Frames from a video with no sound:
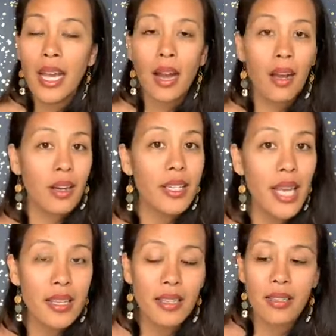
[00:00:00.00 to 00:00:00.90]
on our
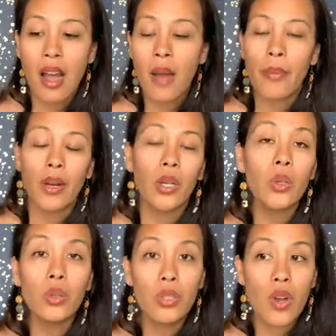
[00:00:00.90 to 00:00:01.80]
desktop in our
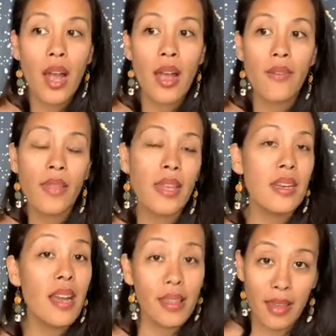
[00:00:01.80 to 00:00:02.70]
Google Drive, and then
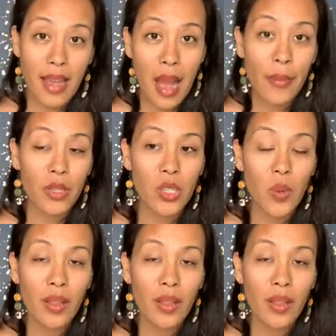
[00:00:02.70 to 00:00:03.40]
nothing happens to it.